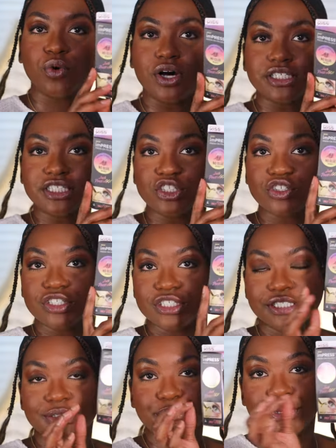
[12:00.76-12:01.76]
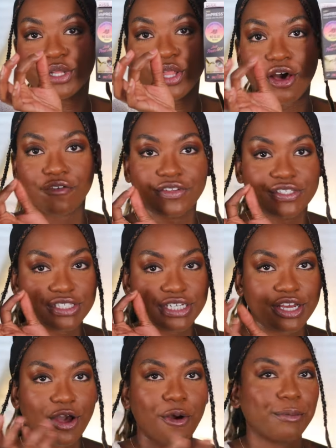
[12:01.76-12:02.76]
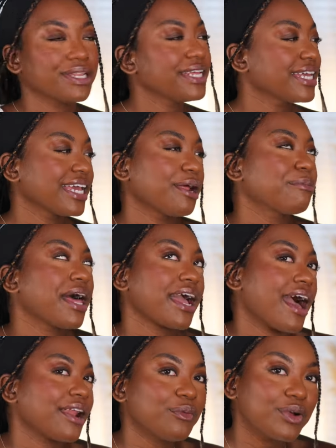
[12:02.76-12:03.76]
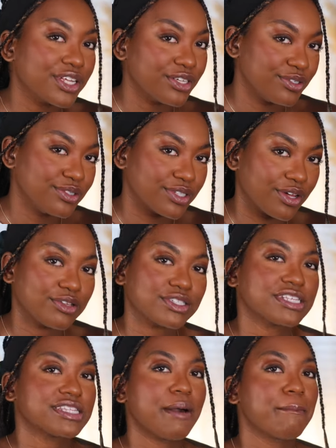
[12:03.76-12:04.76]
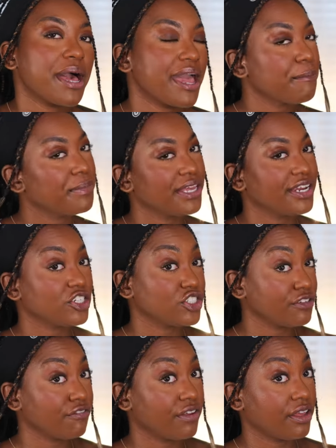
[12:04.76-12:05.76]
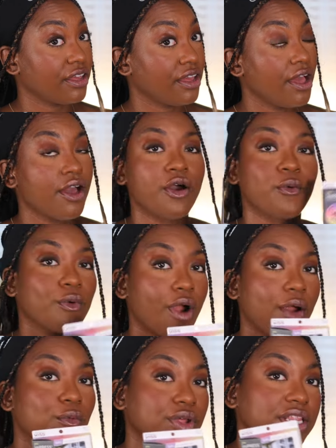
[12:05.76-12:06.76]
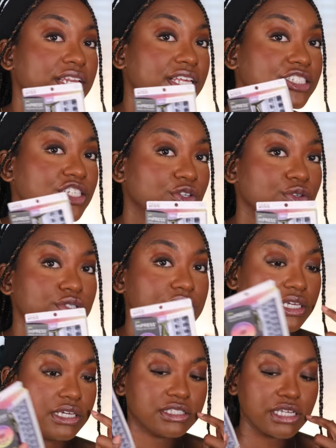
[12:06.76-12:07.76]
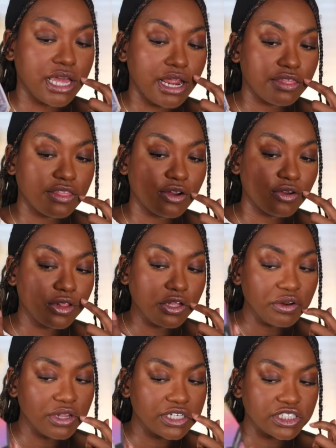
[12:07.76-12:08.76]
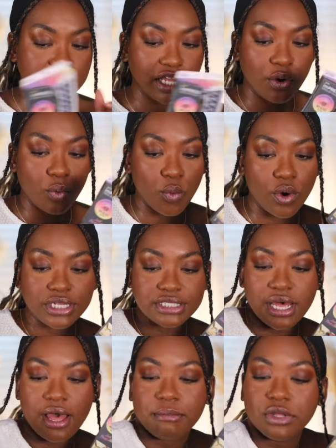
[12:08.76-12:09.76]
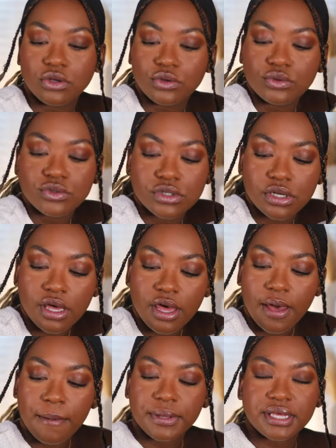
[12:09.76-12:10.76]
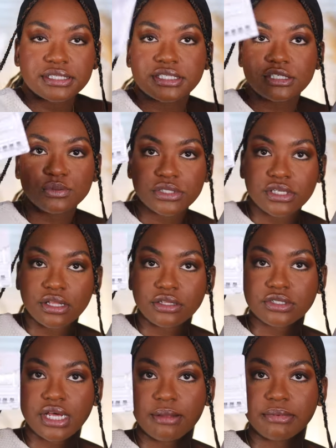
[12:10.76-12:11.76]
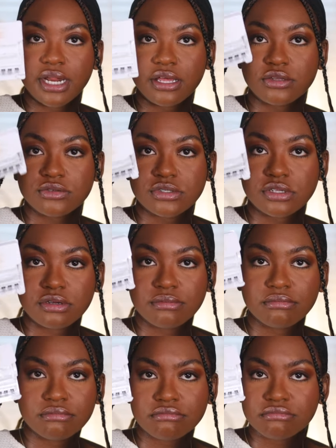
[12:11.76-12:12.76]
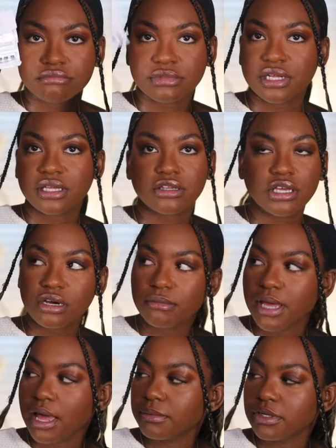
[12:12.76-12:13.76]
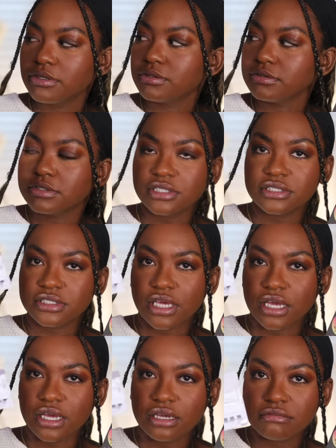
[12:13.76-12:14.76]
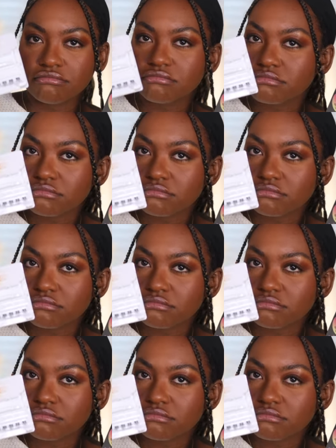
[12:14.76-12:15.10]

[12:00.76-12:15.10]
ones that you can just peel off and stick on. But then again, I'm like, I don't wanna use those because I might be in a jiffy where I really need to use these. And they're literally just like one time use because this was the other time that I used them. Like, you ain't gonna be able to use these again.